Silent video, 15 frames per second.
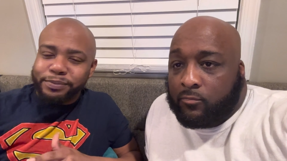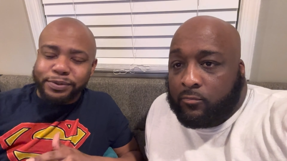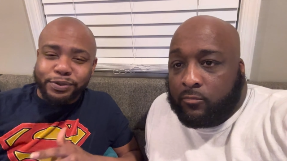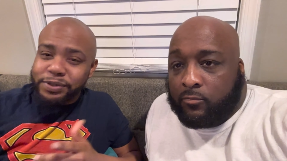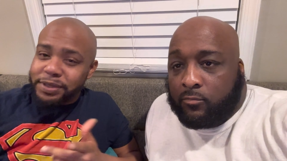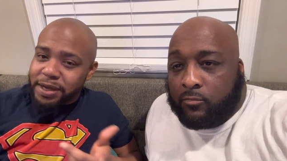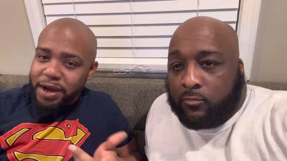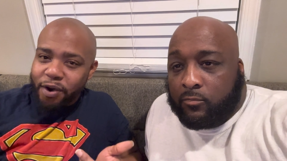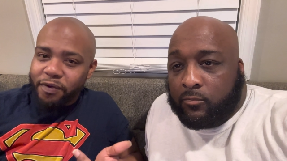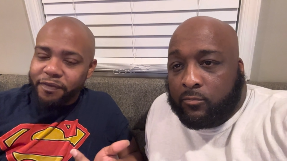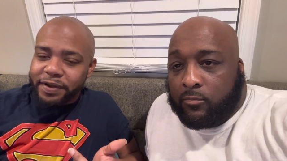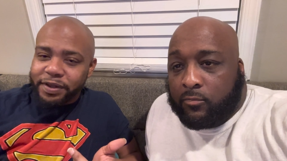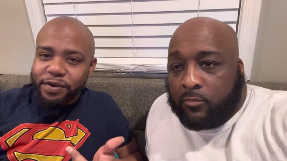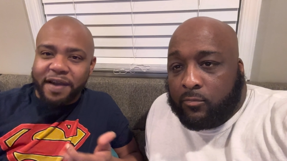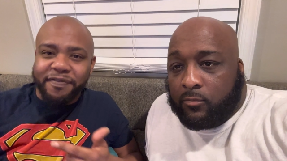Speaker 1: due to
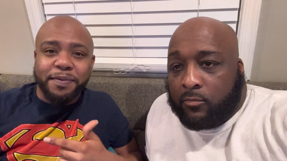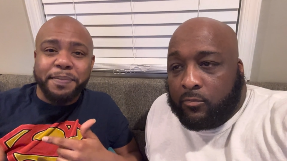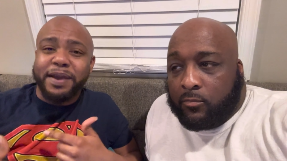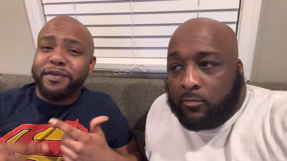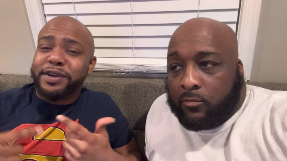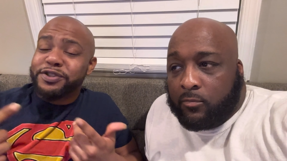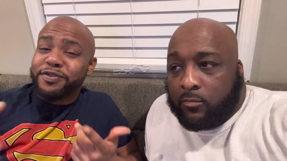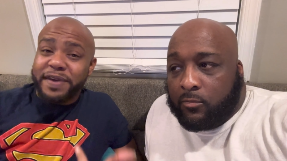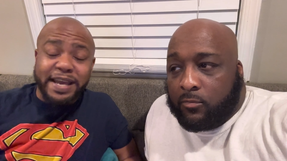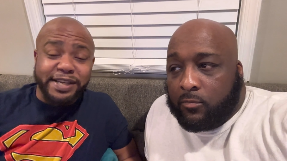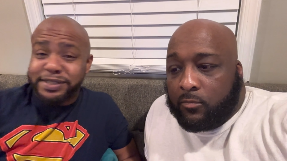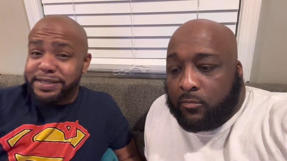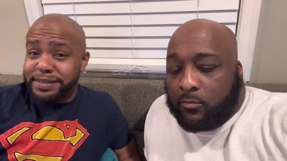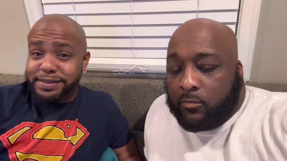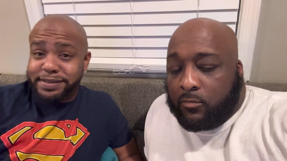COVID, you have to make
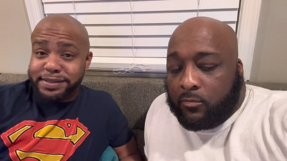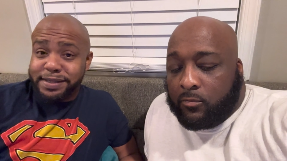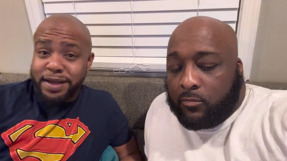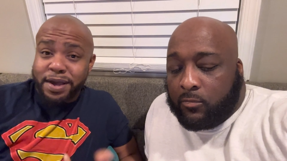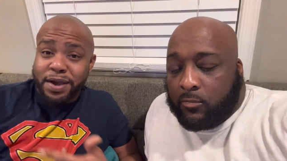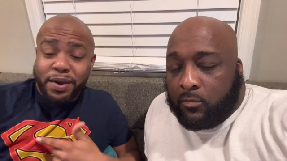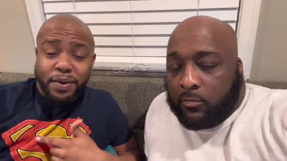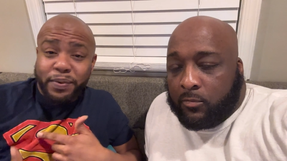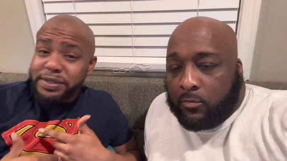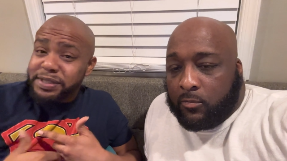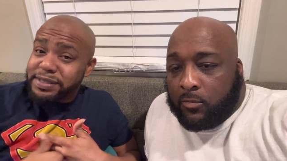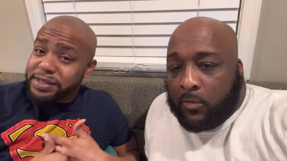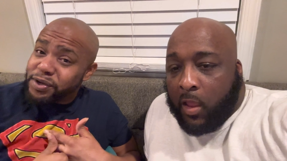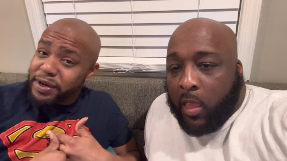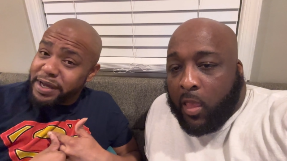reservations,
Speaker 2: which
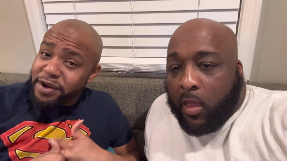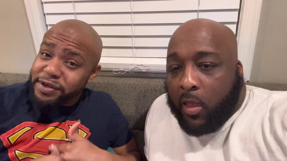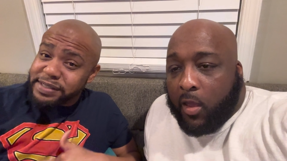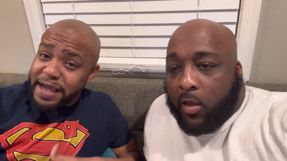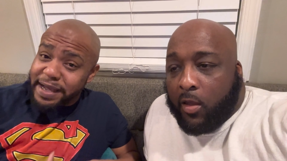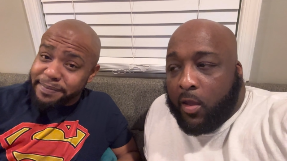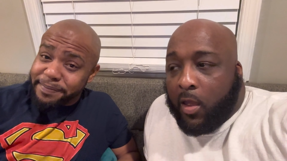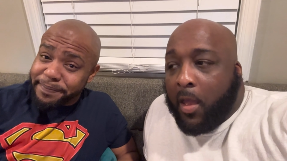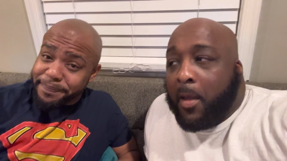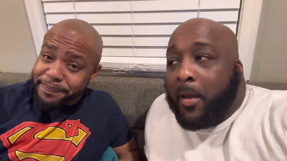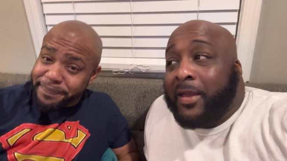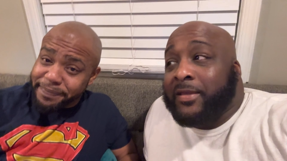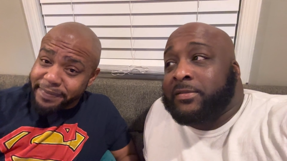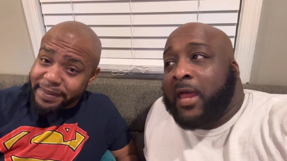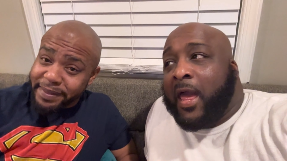is a little irritating.
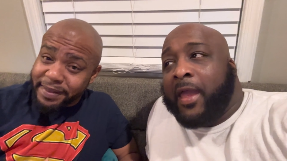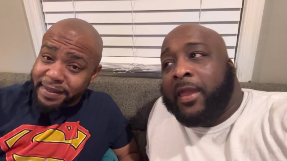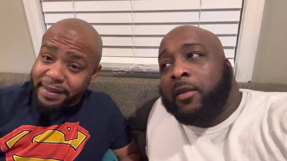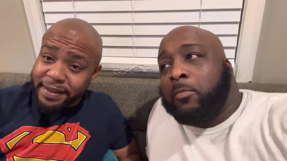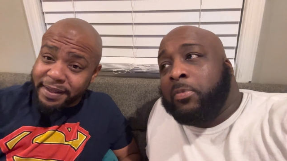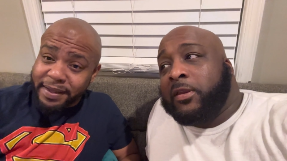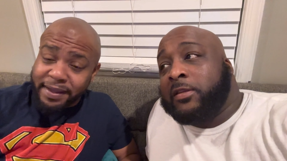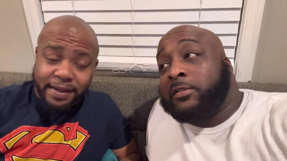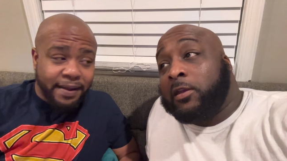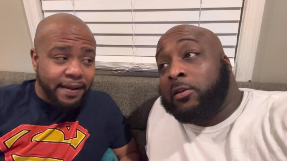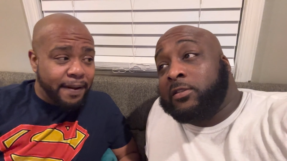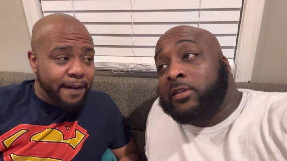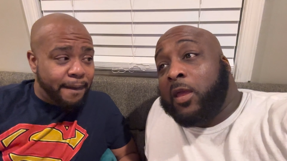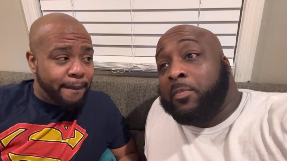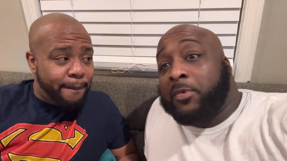It's not, but it's
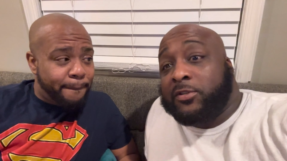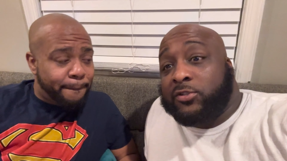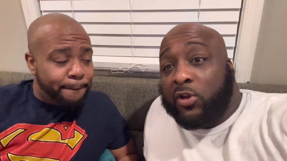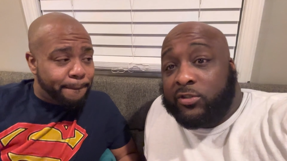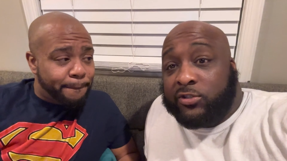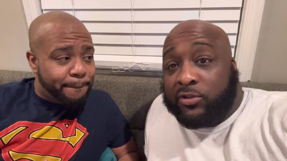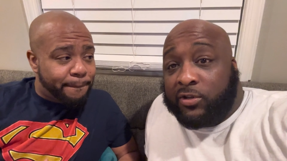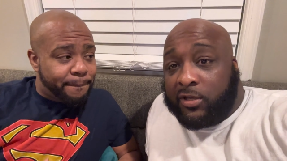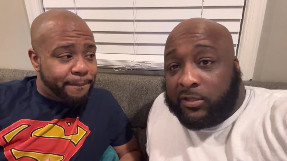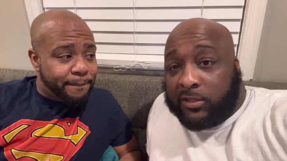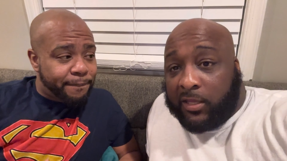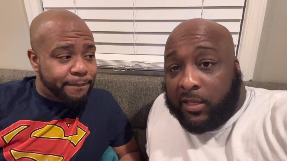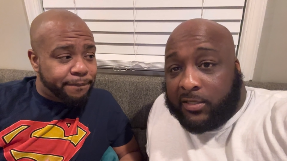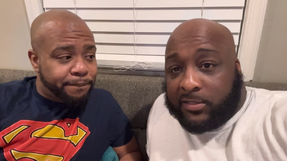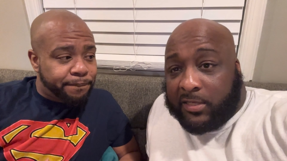irritating, but it's also a good
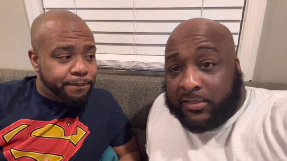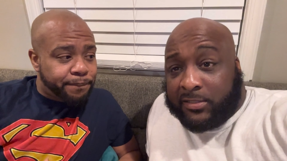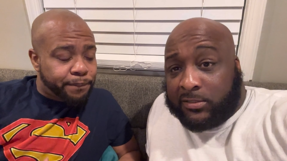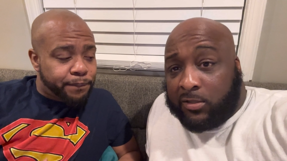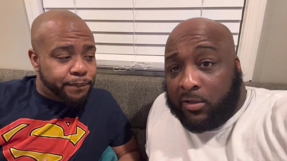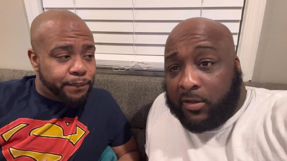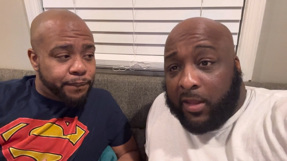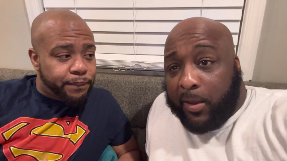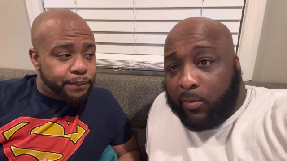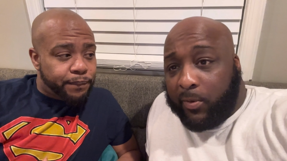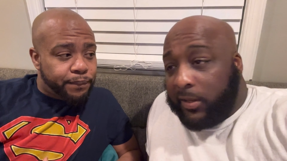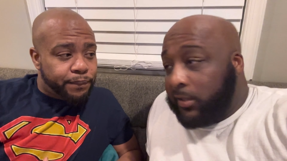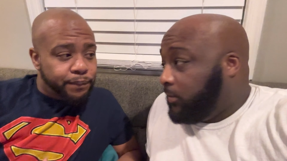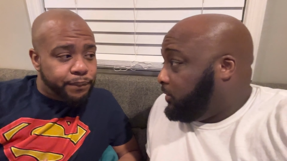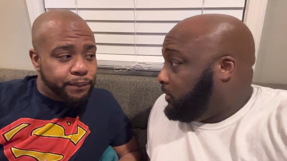thing because I just don't like
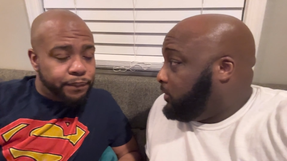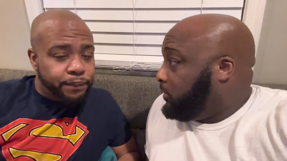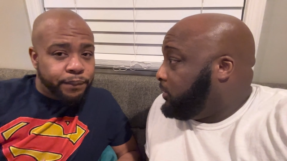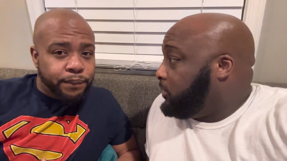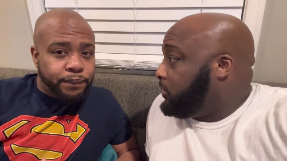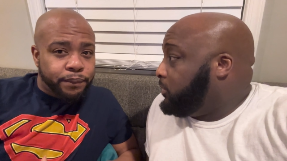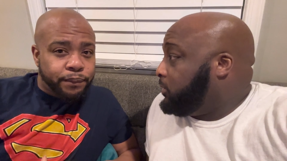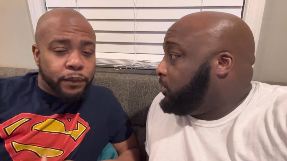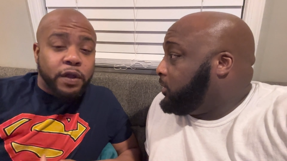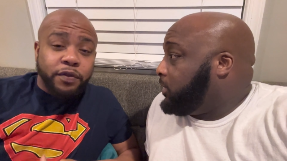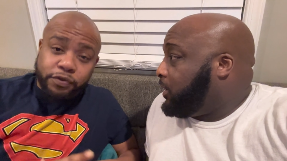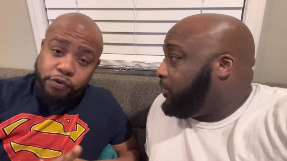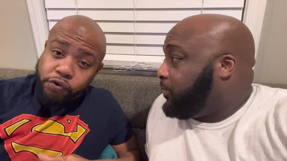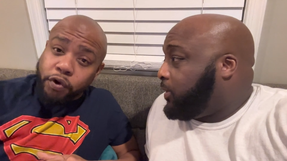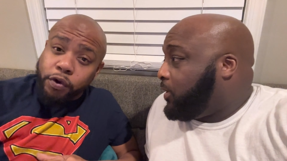waiting
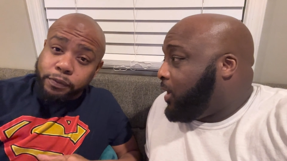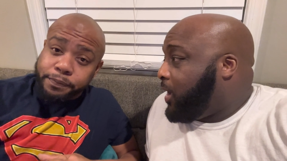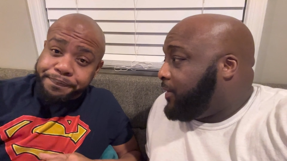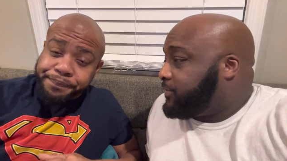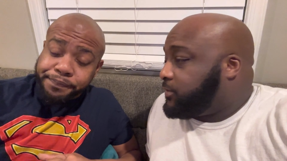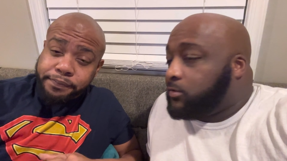And True. we don't have